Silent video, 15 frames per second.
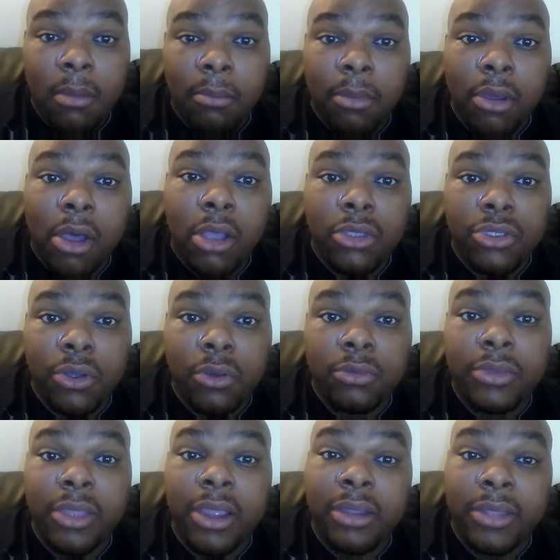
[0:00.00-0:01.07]
but also
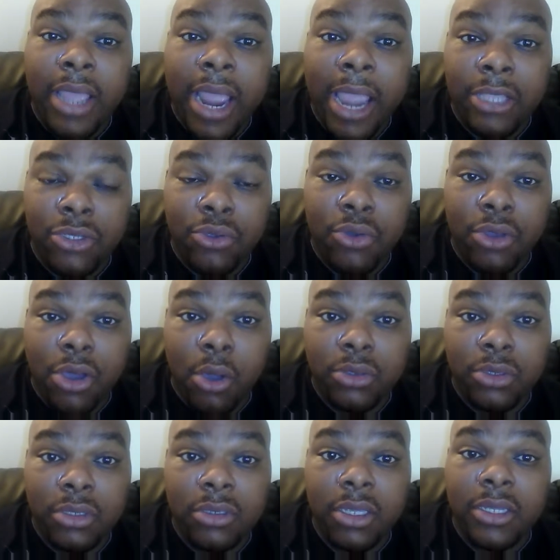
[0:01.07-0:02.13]
their high school
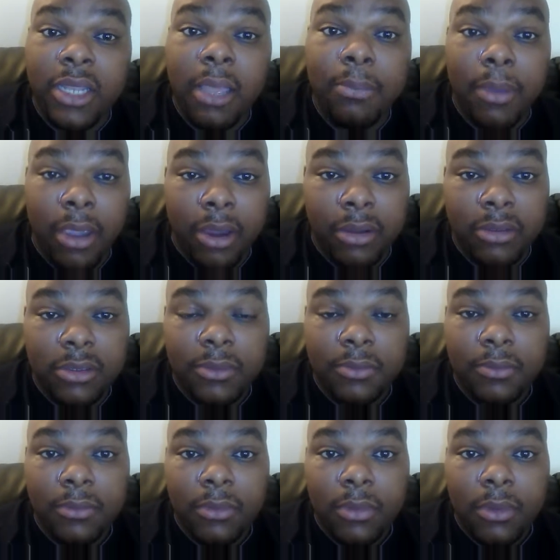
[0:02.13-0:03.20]
coaches and their parents.
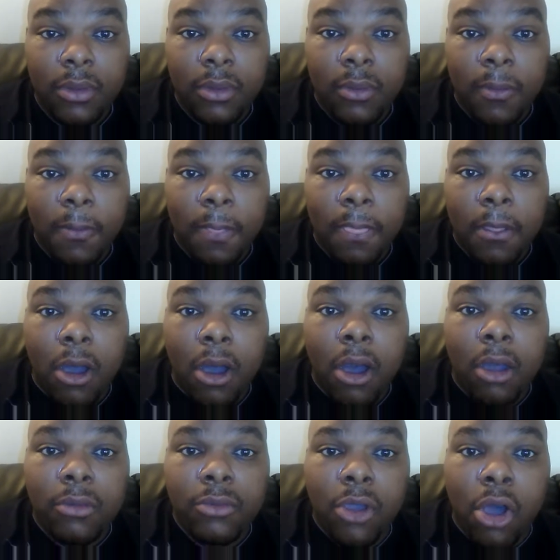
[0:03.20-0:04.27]

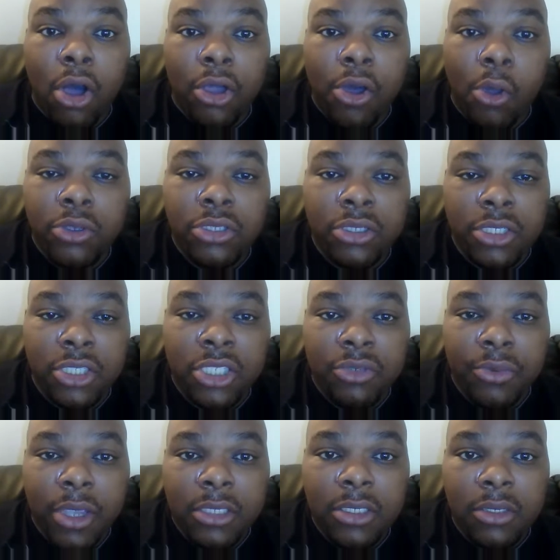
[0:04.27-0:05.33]
All coaches
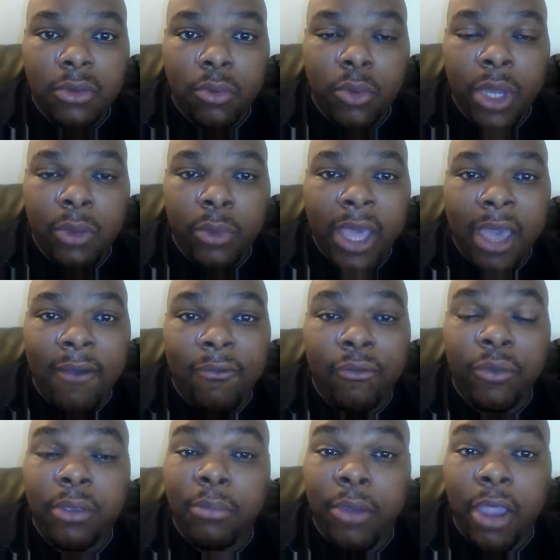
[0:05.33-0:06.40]
interested will have
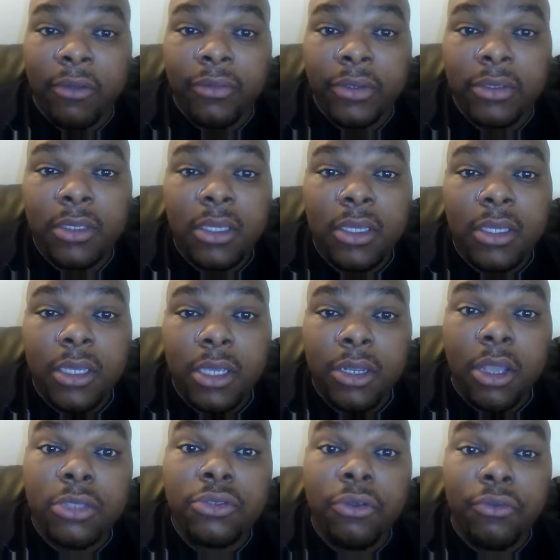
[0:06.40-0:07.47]
free breakfast and
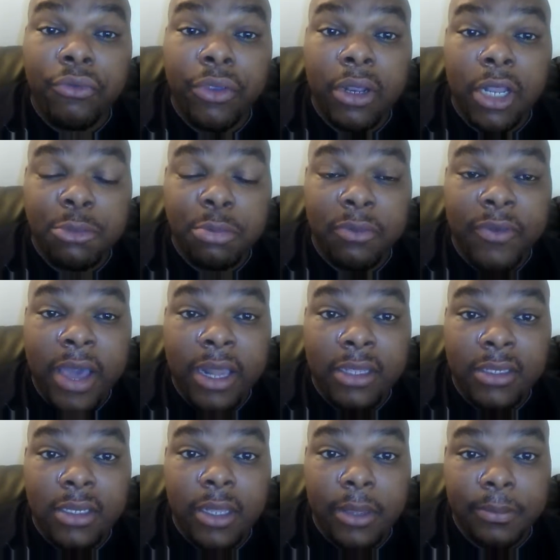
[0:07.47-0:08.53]
also a free lunch provided
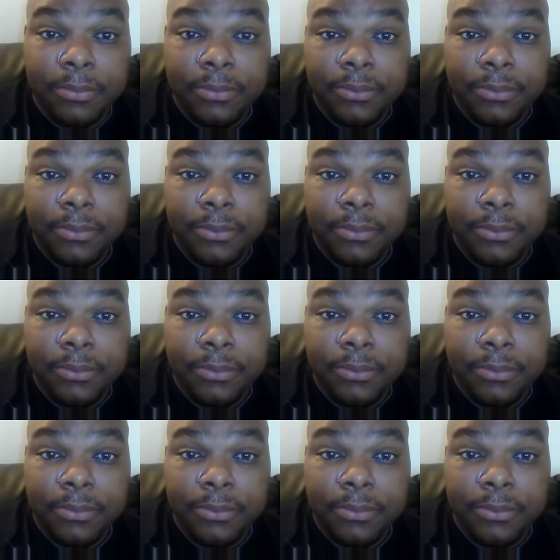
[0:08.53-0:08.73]
to them.